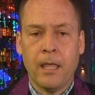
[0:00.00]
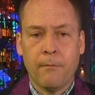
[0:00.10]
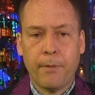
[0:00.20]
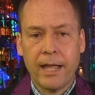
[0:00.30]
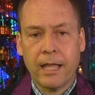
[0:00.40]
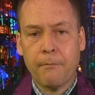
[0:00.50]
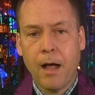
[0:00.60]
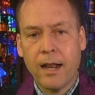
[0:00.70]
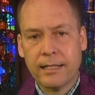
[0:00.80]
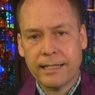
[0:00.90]
By
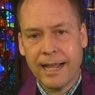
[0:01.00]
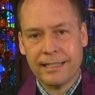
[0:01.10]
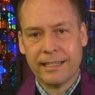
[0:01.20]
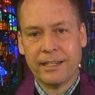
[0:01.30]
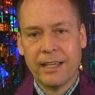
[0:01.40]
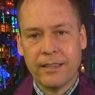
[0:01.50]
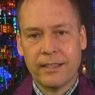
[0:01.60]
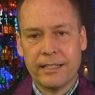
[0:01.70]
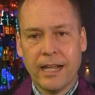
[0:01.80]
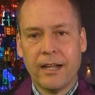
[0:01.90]
commoditizing the
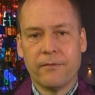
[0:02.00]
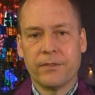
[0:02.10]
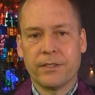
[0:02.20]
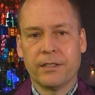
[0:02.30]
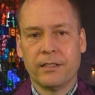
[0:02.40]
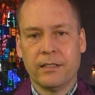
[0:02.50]
doves,